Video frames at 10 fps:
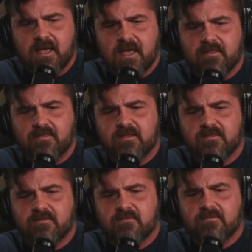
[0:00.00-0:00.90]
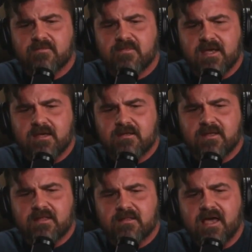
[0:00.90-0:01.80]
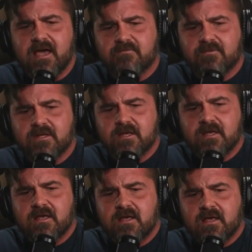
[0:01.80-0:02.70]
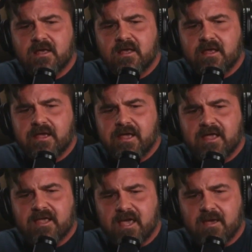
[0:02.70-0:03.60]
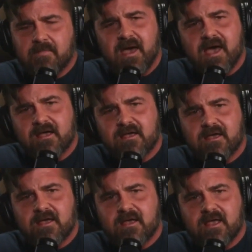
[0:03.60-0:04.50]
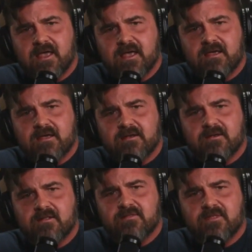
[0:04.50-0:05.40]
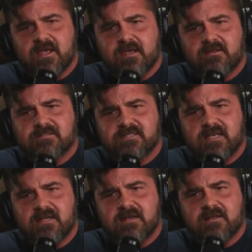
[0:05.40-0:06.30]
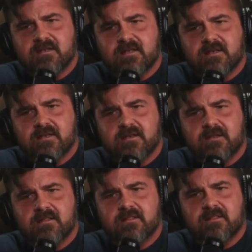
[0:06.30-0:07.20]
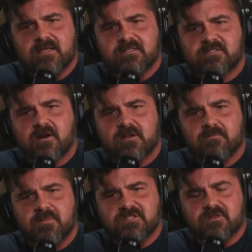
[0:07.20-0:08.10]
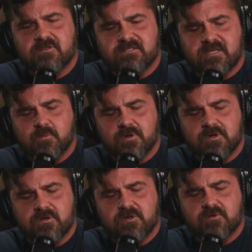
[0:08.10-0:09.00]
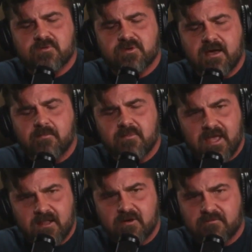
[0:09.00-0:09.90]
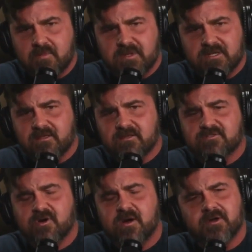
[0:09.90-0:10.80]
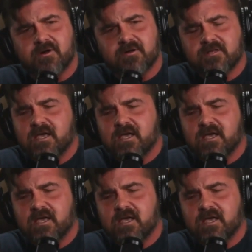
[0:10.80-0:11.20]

And then they left and came back, and they said, they said, well, how long have you been taking this tramadol?